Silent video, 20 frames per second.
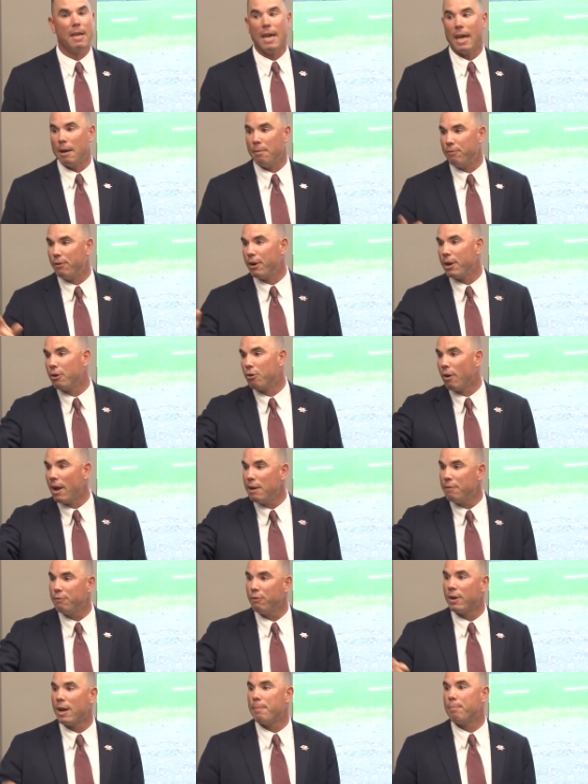And I'm very
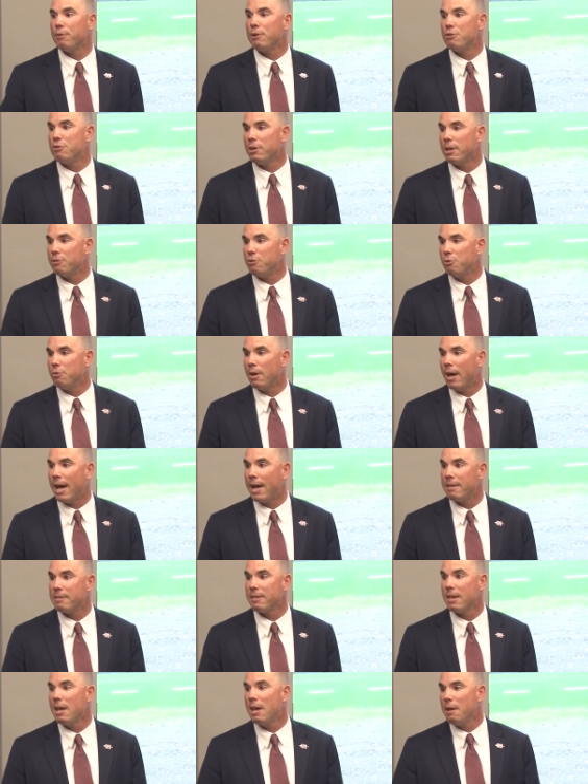grateful and I appreciate you
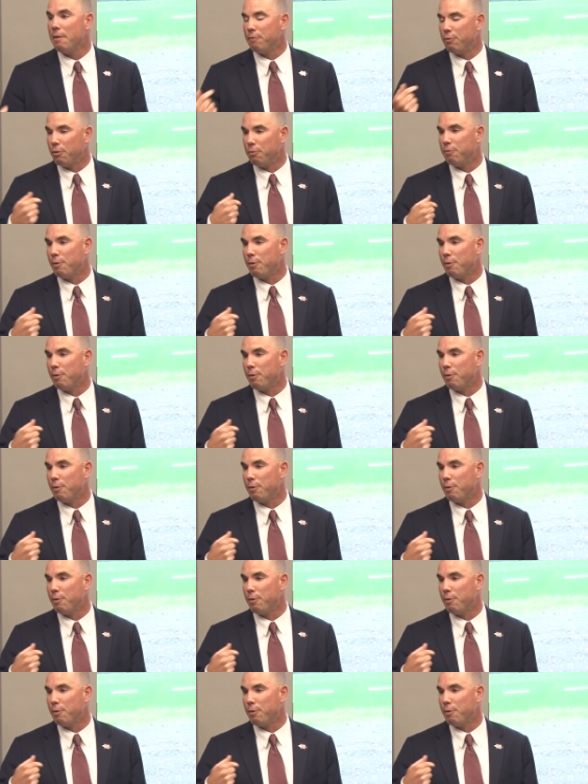guys for,